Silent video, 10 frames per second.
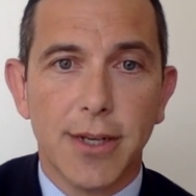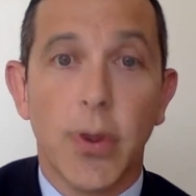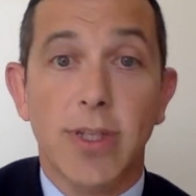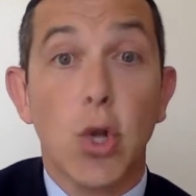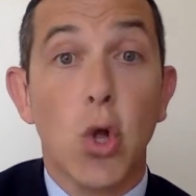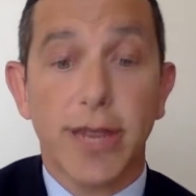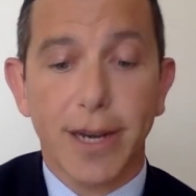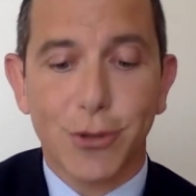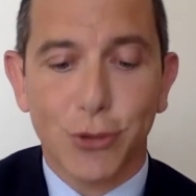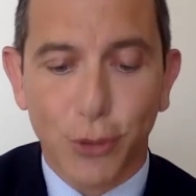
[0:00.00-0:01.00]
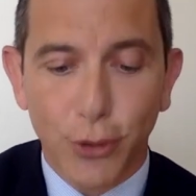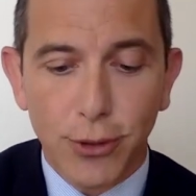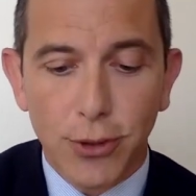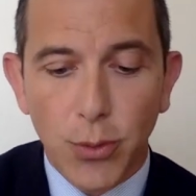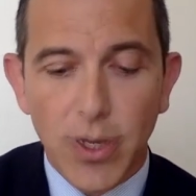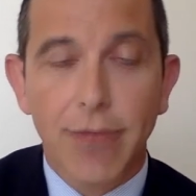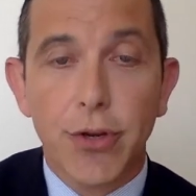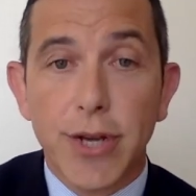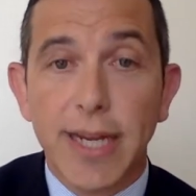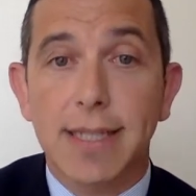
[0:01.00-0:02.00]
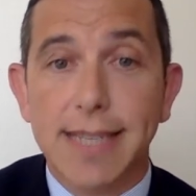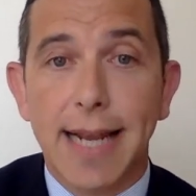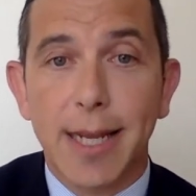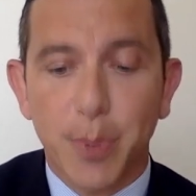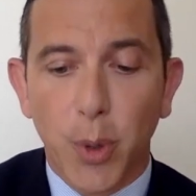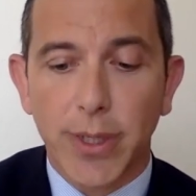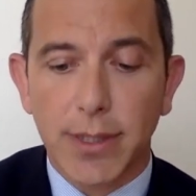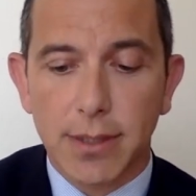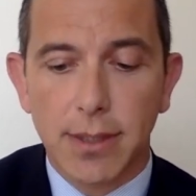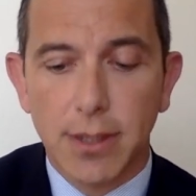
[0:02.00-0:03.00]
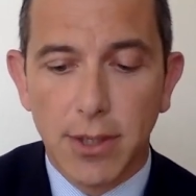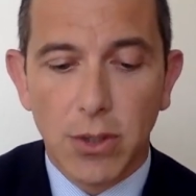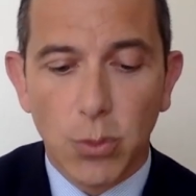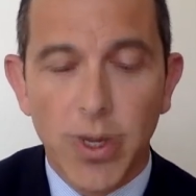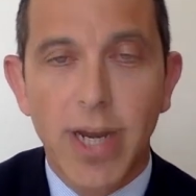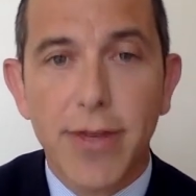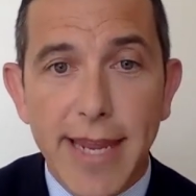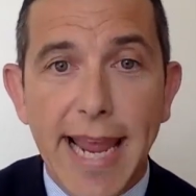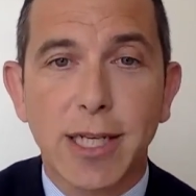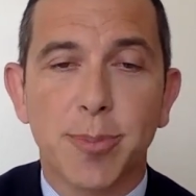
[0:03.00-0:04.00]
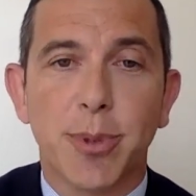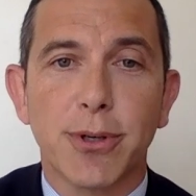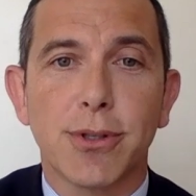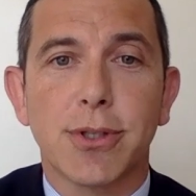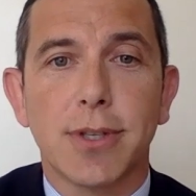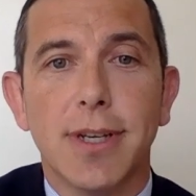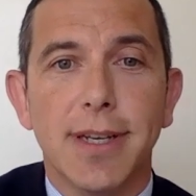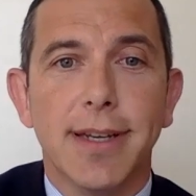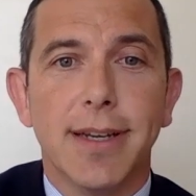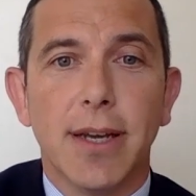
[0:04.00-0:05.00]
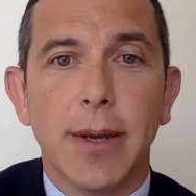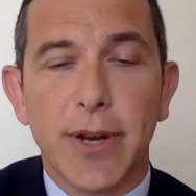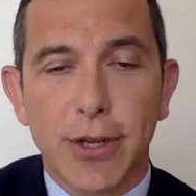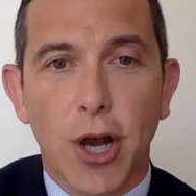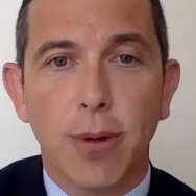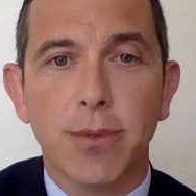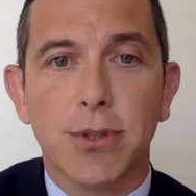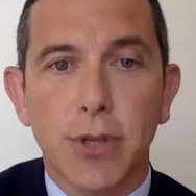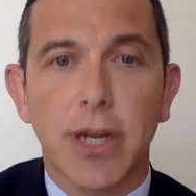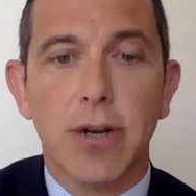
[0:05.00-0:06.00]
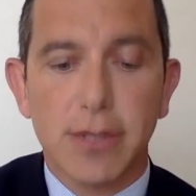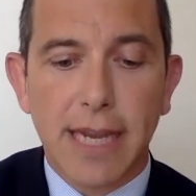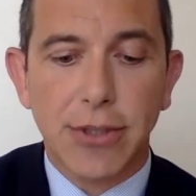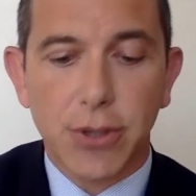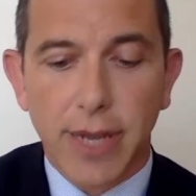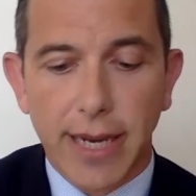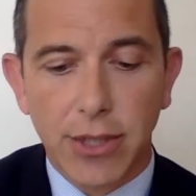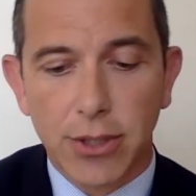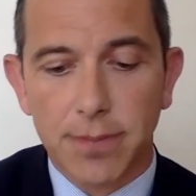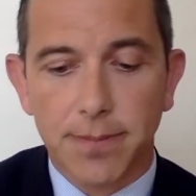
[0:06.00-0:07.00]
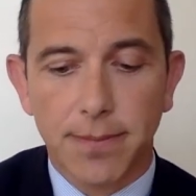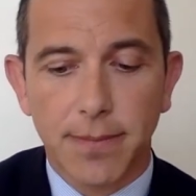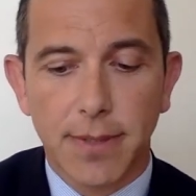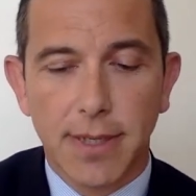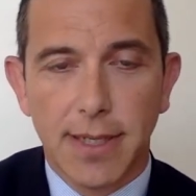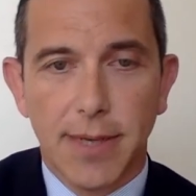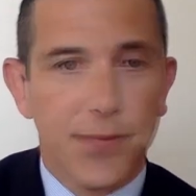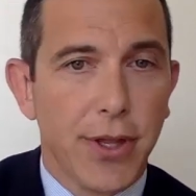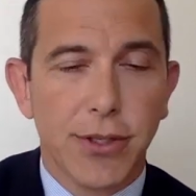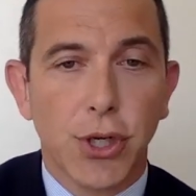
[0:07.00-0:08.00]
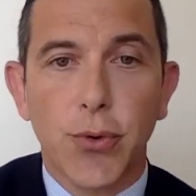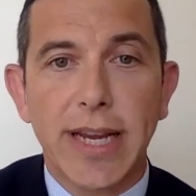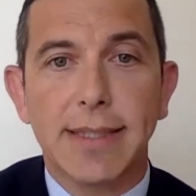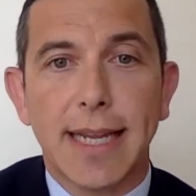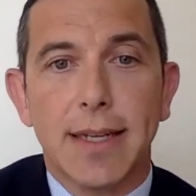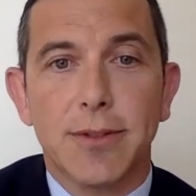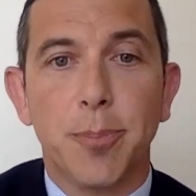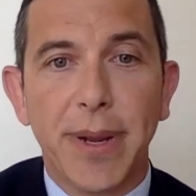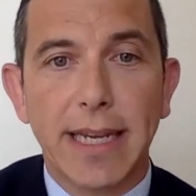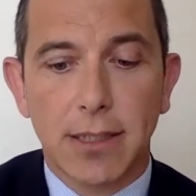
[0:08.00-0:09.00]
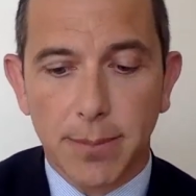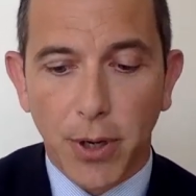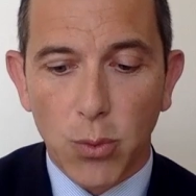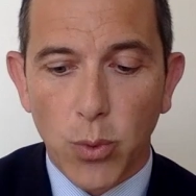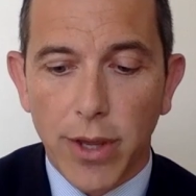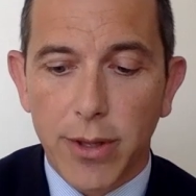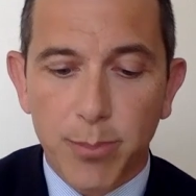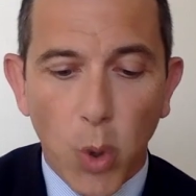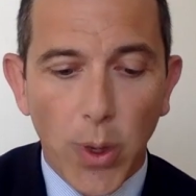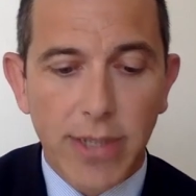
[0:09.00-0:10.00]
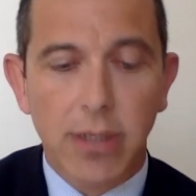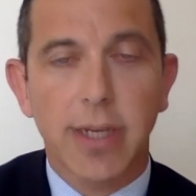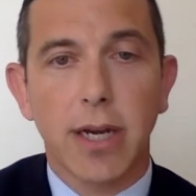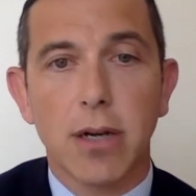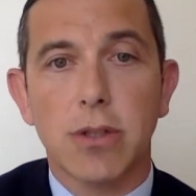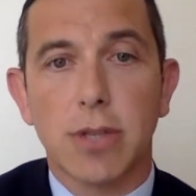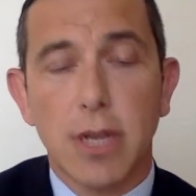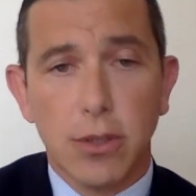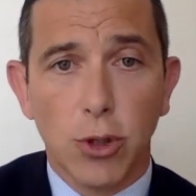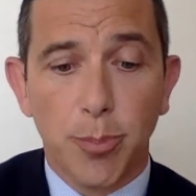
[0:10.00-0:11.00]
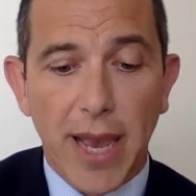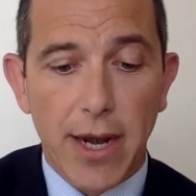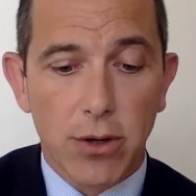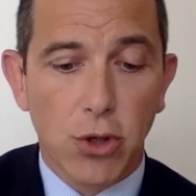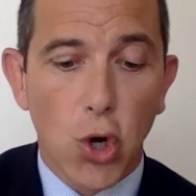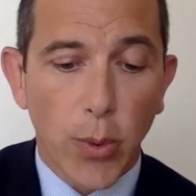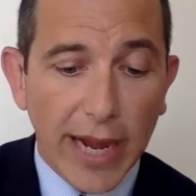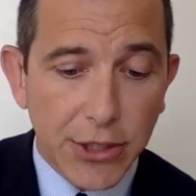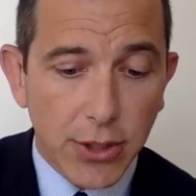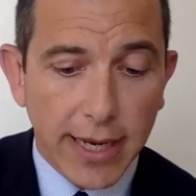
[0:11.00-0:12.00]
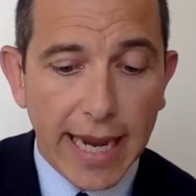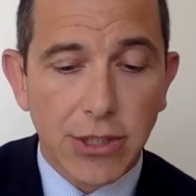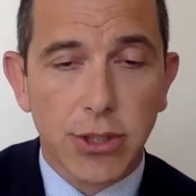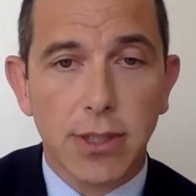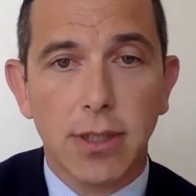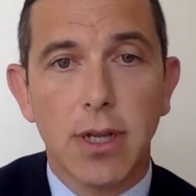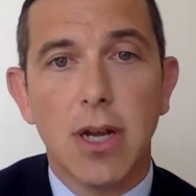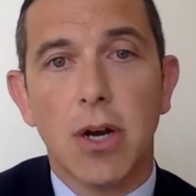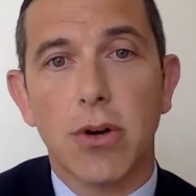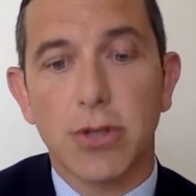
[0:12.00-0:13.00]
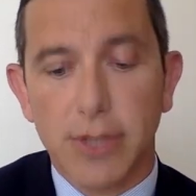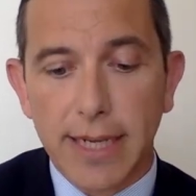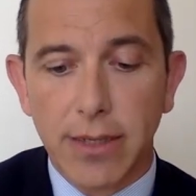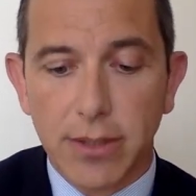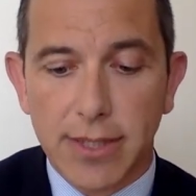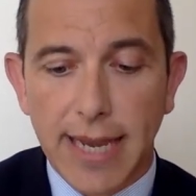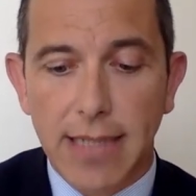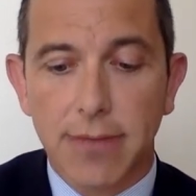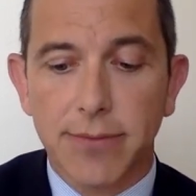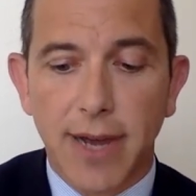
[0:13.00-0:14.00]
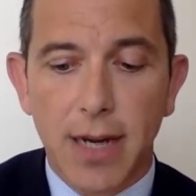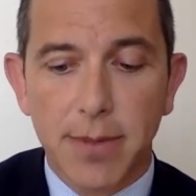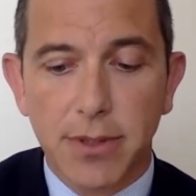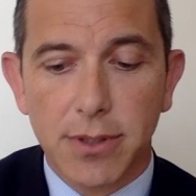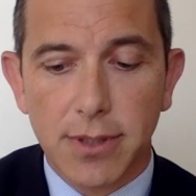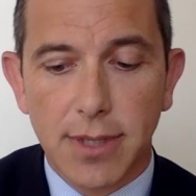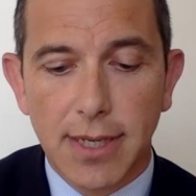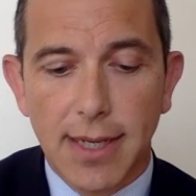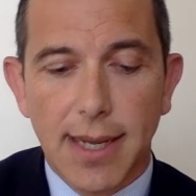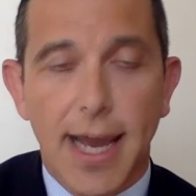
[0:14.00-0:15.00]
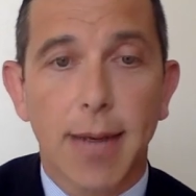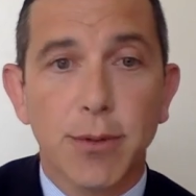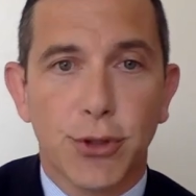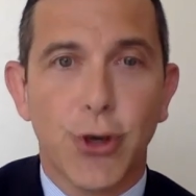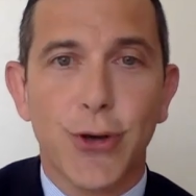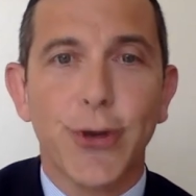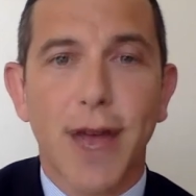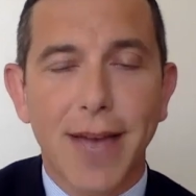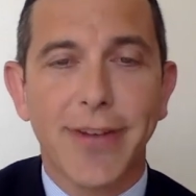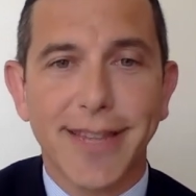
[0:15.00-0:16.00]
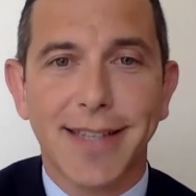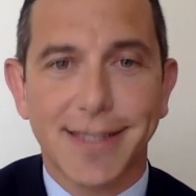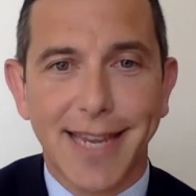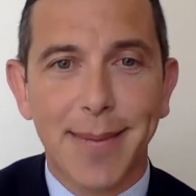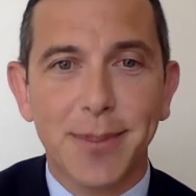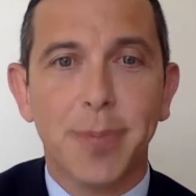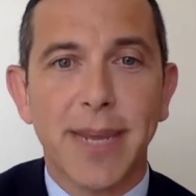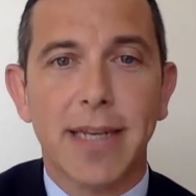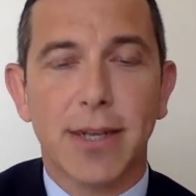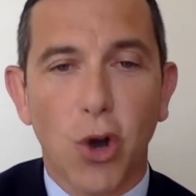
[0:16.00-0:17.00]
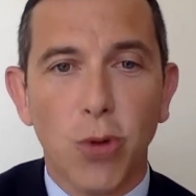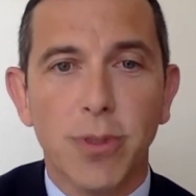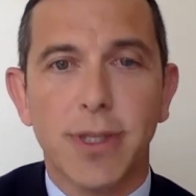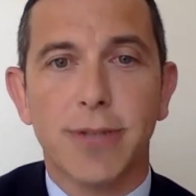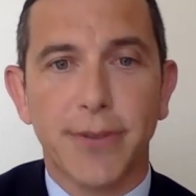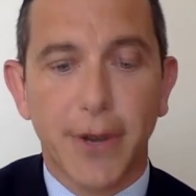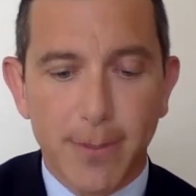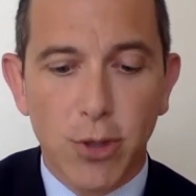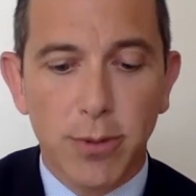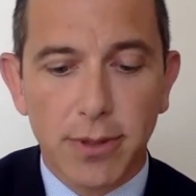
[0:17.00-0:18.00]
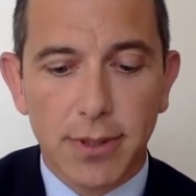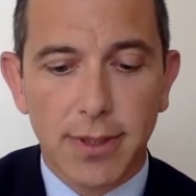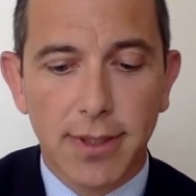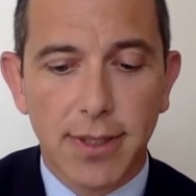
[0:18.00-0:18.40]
Now, as an all-girls school, we have a unique selling point. We are the experts when it comes to girls' education. There's a great deal of debate about whether boys and girls do better in co-educational or single-sex environments. And I'm sure you're having that same debate at home at this very moment.